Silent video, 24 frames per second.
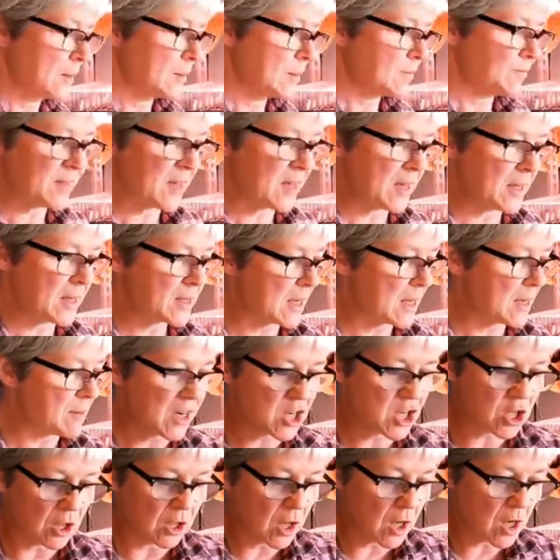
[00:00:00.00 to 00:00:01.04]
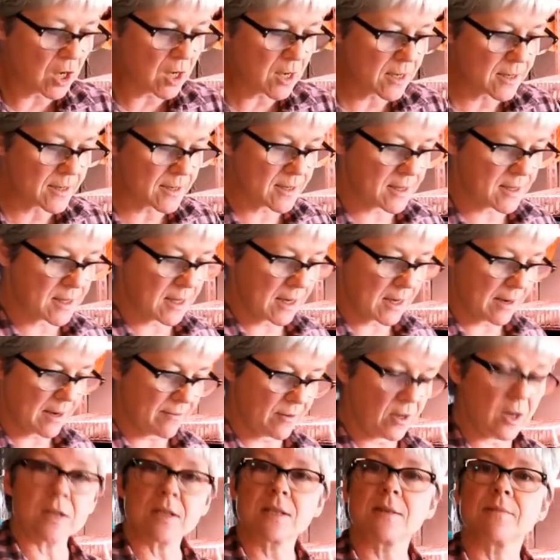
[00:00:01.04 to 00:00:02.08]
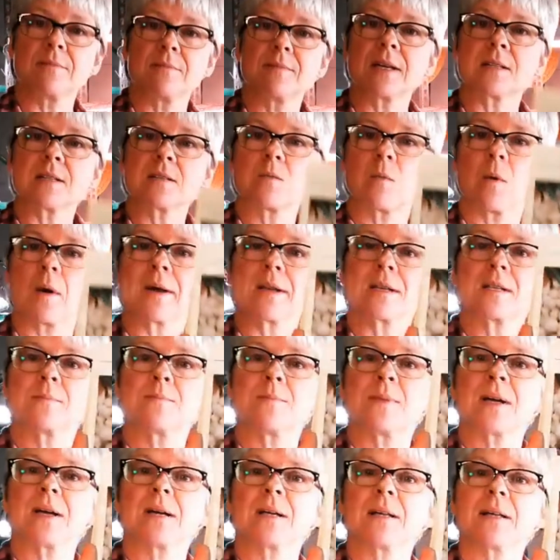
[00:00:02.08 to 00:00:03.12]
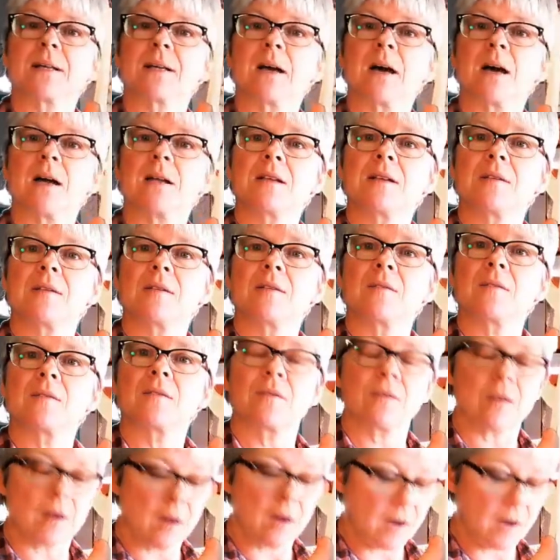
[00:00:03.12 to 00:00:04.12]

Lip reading: things like my shallots. I've got some nice white pickling onions